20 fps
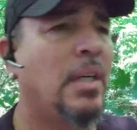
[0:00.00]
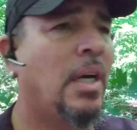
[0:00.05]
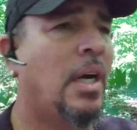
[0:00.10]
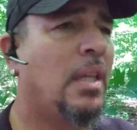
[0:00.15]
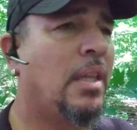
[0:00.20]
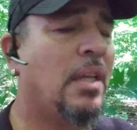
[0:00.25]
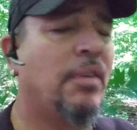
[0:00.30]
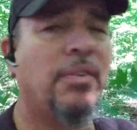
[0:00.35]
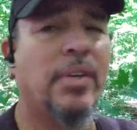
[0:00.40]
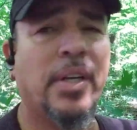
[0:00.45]

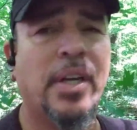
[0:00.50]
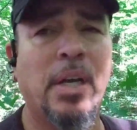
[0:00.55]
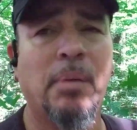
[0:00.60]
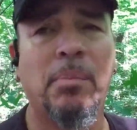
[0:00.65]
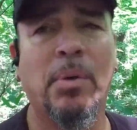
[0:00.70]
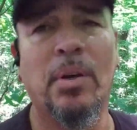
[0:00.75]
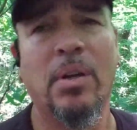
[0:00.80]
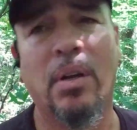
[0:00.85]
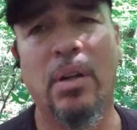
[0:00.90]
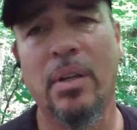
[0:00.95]
I love and care
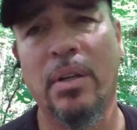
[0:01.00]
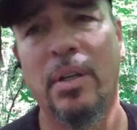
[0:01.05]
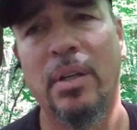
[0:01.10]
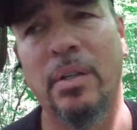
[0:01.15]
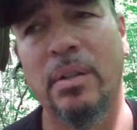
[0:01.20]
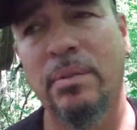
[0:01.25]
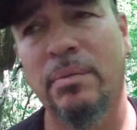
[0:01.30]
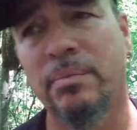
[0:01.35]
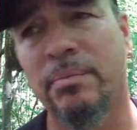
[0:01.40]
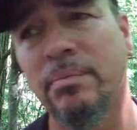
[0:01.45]
about all
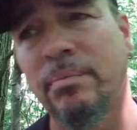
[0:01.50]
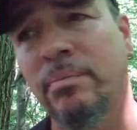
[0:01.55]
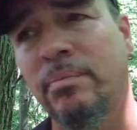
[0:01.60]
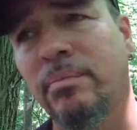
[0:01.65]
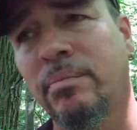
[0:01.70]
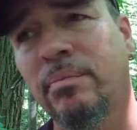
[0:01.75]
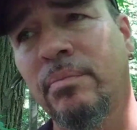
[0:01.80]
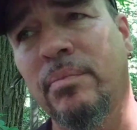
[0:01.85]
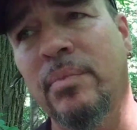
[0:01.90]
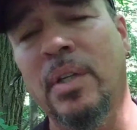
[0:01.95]
you.
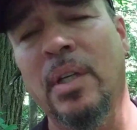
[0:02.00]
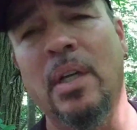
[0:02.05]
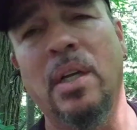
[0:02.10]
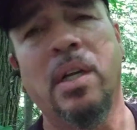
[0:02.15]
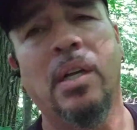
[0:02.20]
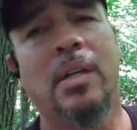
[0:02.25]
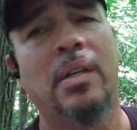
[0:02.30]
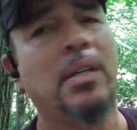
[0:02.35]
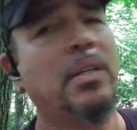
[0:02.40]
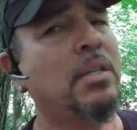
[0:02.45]

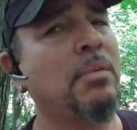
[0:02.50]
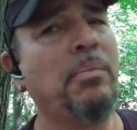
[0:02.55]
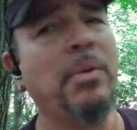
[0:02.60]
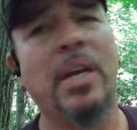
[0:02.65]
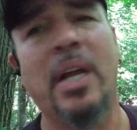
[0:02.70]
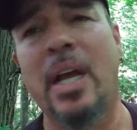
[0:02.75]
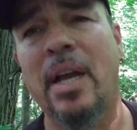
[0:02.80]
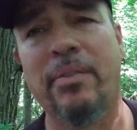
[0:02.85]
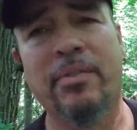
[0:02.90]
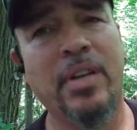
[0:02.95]
Doesn't
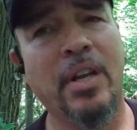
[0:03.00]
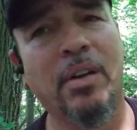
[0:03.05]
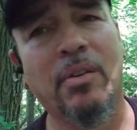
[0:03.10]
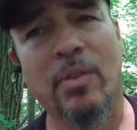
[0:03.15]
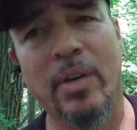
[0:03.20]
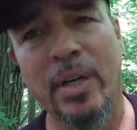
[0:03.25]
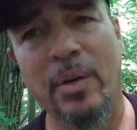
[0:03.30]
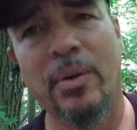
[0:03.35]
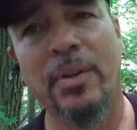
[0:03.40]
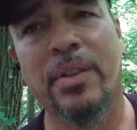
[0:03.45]
mean I have to
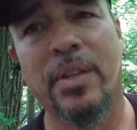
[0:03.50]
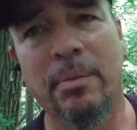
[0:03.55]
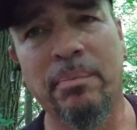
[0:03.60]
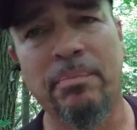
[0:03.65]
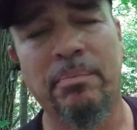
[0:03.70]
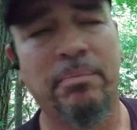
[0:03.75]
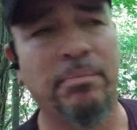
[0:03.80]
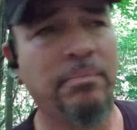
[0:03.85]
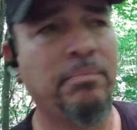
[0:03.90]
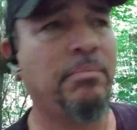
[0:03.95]
agree with
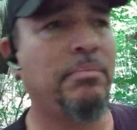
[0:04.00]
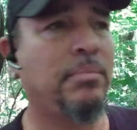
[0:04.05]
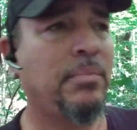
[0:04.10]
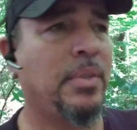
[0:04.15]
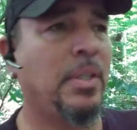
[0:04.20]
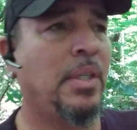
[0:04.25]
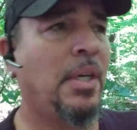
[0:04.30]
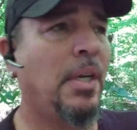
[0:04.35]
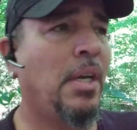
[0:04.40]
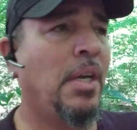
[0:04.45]
them,
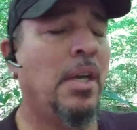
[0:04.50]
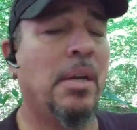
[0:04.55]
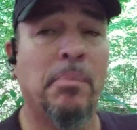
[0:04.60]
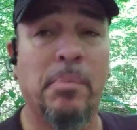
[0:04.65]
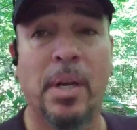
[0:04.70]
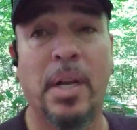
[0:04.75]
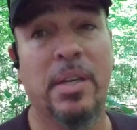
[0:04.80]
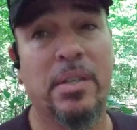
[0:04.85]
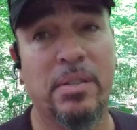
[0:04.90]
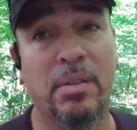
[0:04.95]

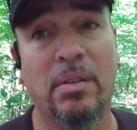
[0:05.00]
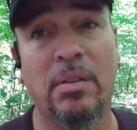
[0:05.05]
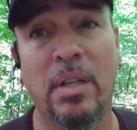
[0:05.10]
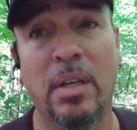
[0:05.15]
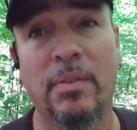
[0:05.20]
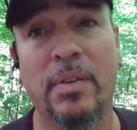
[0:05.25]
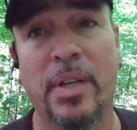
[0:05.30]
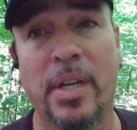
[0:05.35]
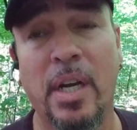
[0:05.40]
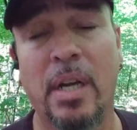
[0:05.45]
but I still
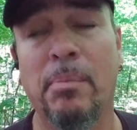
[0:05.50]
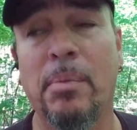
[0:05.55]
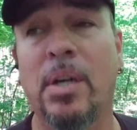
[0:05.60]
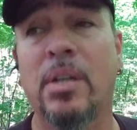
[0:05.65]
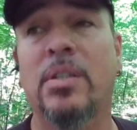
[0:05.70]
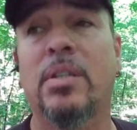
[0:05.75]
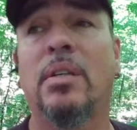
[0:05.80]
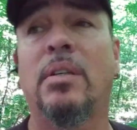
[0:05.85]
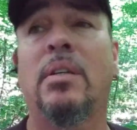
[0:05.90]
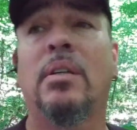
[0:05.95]
love and care
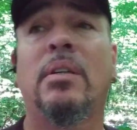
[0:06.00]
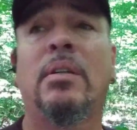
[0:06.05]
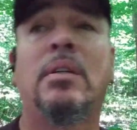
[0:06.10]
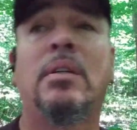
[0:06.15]
about you.